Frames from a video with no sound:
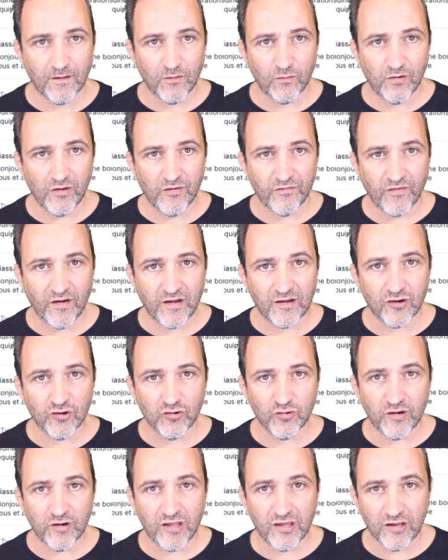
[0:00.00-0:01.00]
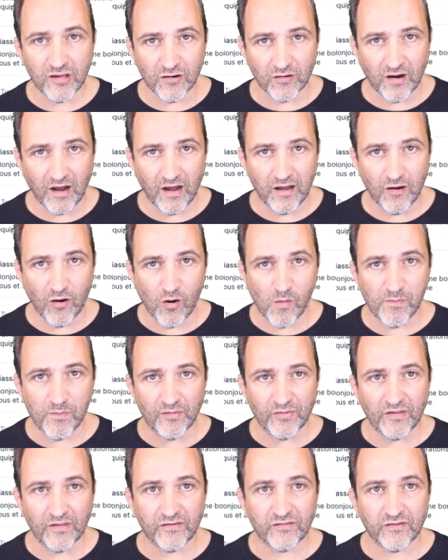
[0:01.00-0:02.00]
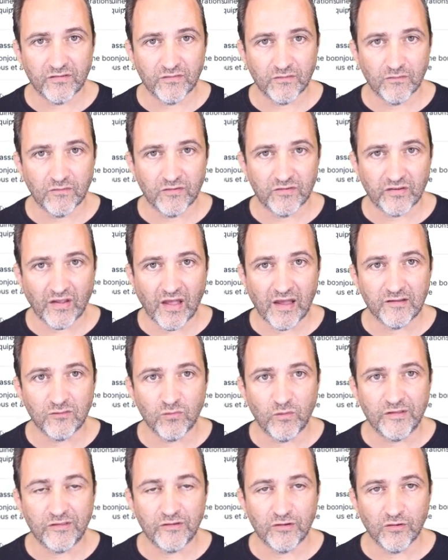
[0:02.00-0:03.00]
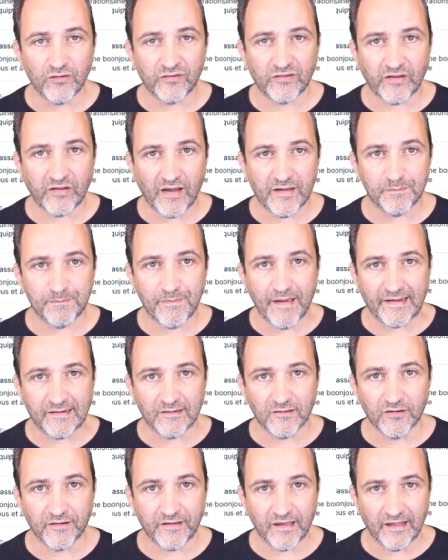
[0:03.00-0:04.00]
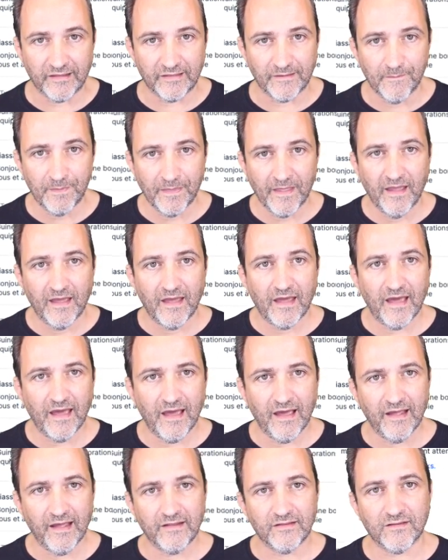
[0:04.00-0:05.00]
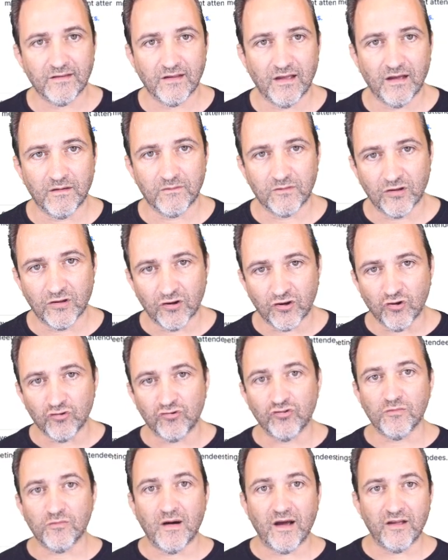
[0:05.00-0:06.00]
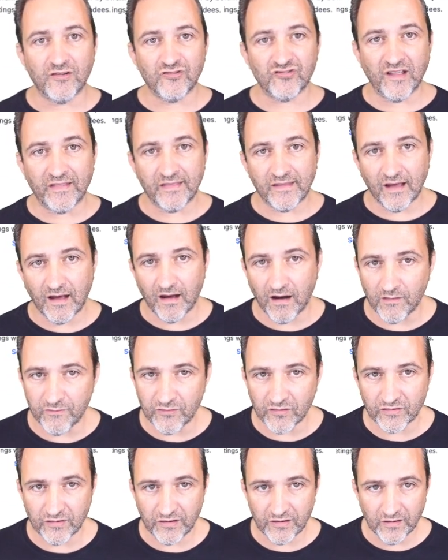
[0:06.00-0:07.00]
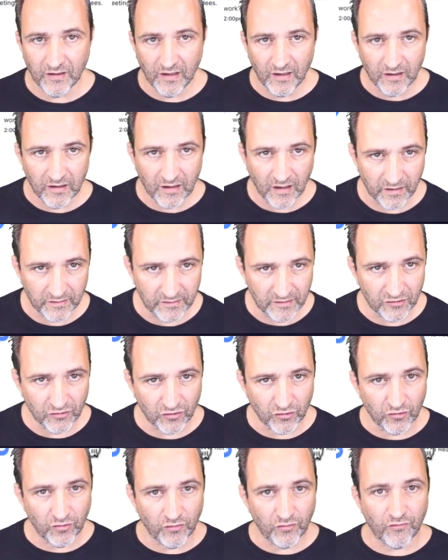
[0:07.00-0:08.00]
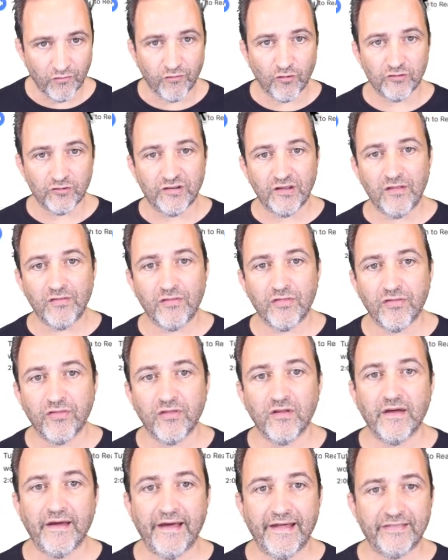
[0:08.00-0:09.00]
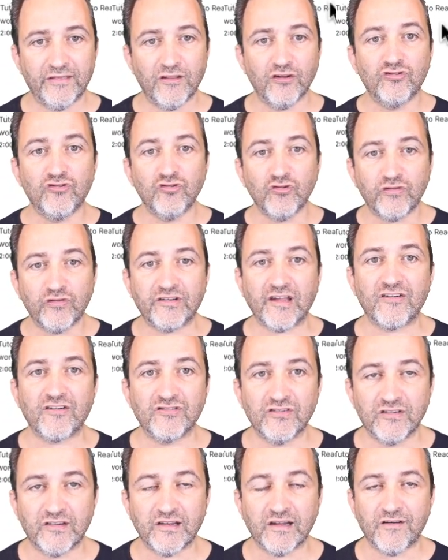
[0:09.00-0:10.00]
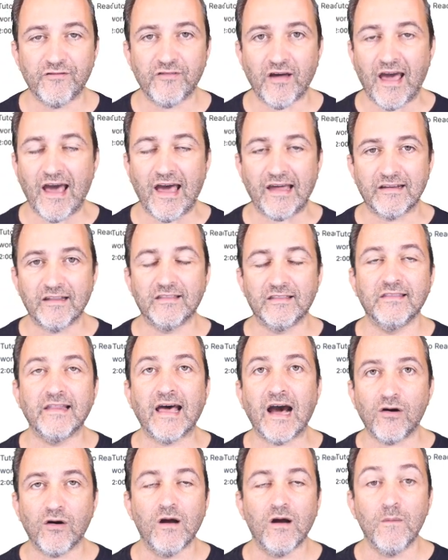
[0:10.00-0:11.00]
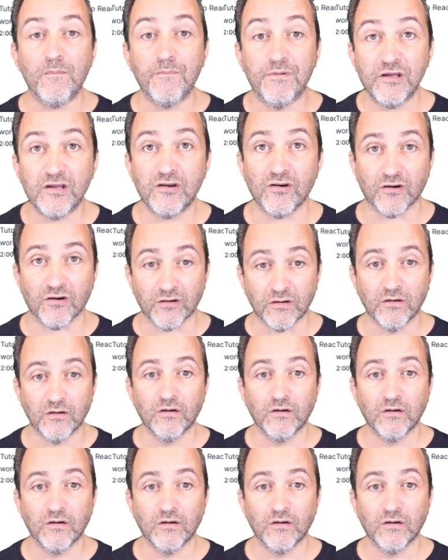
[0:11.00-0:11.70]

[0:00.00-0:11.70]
if I go here, I open this side window, side panel again, and I'm going to go to my agenda. Obviously, I need to go to the 14th, and the 2 sessions that I've added now appear